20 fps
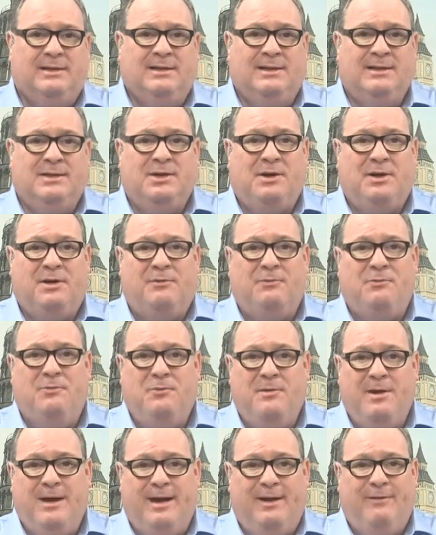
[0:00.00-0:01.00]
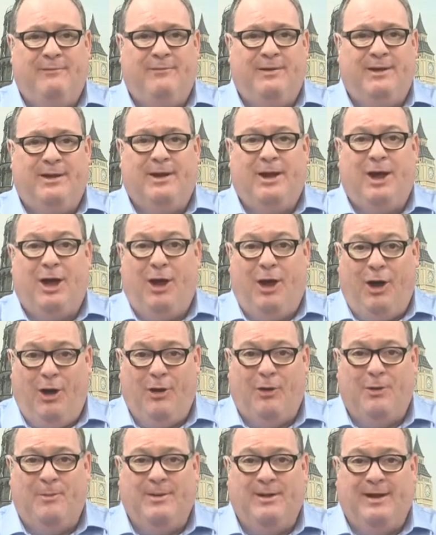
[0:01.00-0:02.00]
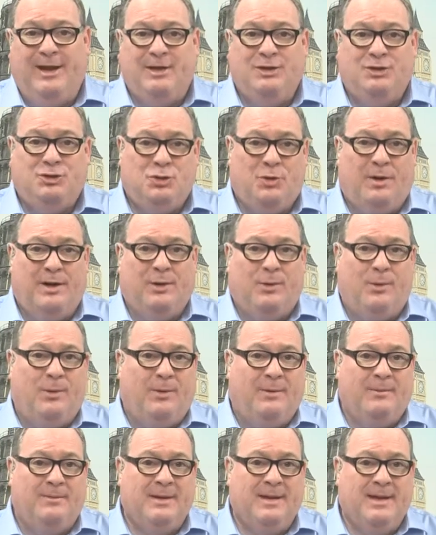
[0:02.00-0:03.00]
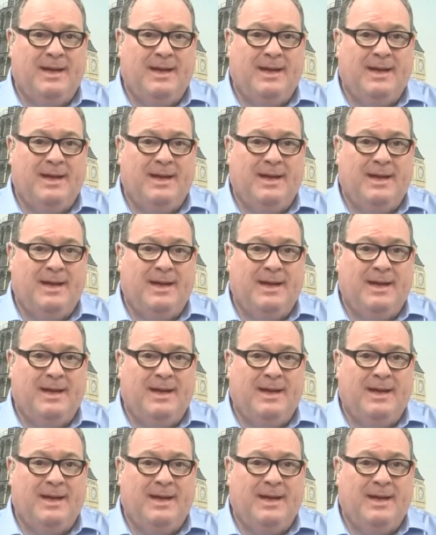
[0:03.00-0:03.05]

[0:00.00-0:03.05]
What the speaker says: You're going to really feel at home and enjoy it all.